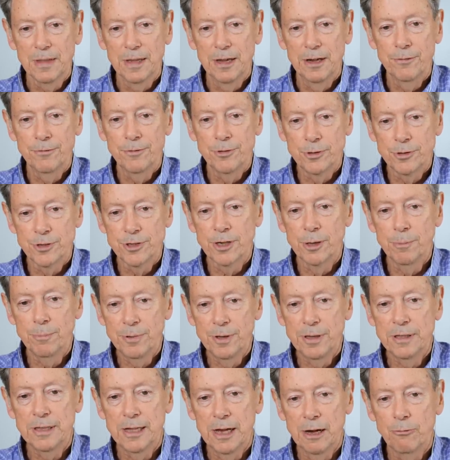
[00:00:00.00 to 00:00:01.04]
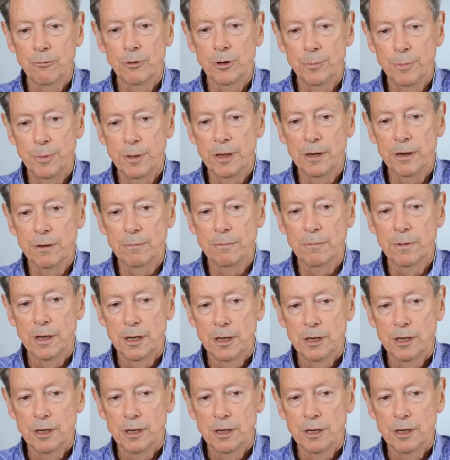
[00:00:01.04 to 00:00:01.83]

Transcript: If there's something that would be a